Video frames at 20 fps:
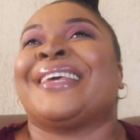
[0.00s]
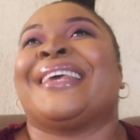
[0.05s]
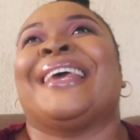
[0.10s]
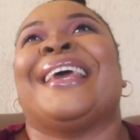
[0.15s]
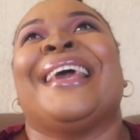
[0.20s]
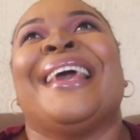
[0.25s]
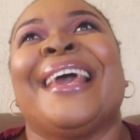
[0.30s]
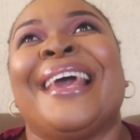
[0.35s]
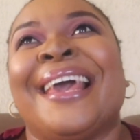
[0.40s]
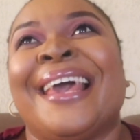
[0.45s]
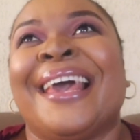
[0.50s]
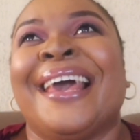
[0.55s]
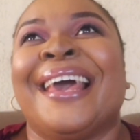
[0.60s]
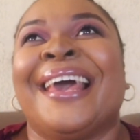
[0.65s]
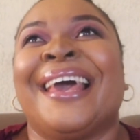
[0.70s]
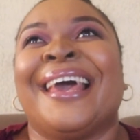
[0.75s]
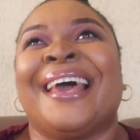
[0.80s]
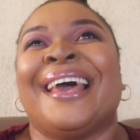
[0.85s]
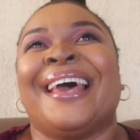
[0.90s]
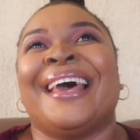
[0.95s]

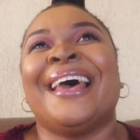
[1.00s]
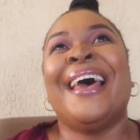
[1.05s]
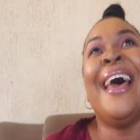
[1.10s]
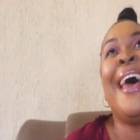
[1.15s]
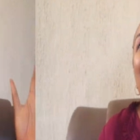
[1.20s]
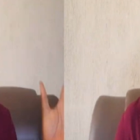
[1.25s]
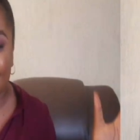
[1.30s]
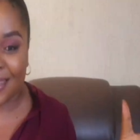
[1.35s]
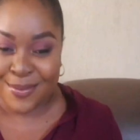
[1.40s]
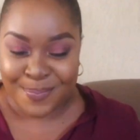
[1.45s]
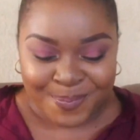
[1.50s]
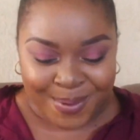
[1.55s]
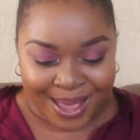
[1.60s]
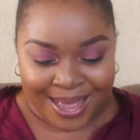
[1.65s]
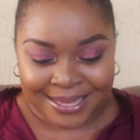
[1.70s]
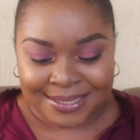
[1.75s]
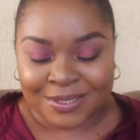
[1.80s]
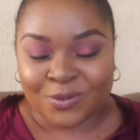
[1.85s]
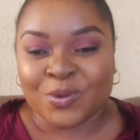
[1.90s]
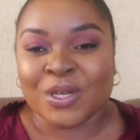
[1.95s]
Okay. Last
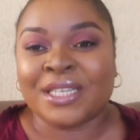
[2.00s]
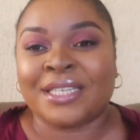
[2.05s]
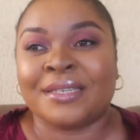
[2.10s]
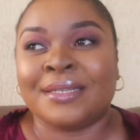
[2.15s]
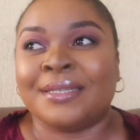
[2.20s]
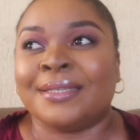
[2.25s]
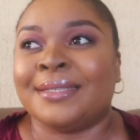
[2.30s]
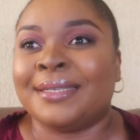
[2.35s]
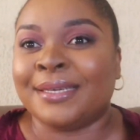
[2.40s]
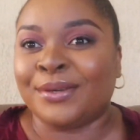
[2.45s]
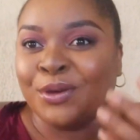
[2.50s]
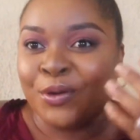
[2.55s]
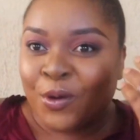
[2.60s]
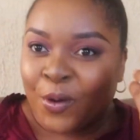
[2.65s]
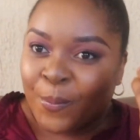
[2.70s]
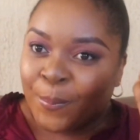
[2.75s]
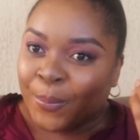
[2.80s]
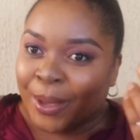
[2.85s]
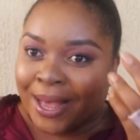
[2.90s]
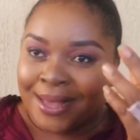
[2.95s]
part, which is the
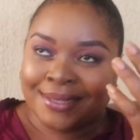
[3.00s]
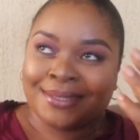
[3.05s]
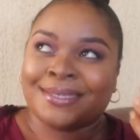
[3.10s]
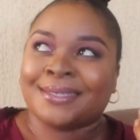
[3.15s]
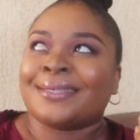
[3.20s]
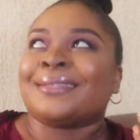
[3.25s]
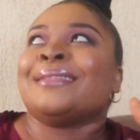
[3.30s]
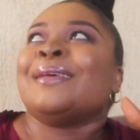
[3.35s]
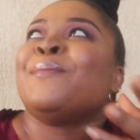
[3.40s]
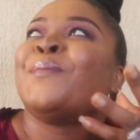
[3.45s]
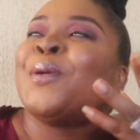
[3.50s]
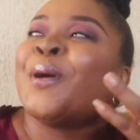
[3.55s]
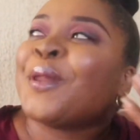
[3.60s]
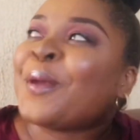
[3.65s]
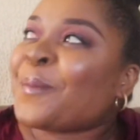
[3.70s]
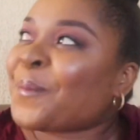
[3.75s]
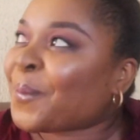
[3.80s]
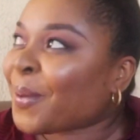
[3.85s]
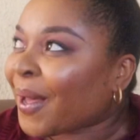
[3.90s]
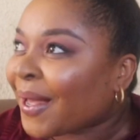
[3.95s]
dough part, the
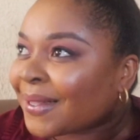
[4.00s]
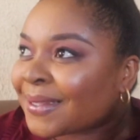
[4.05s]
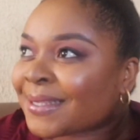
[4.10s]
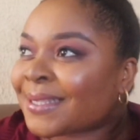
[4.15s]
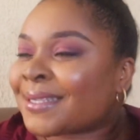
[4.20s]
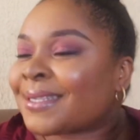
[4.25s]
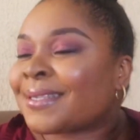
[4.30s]
money part.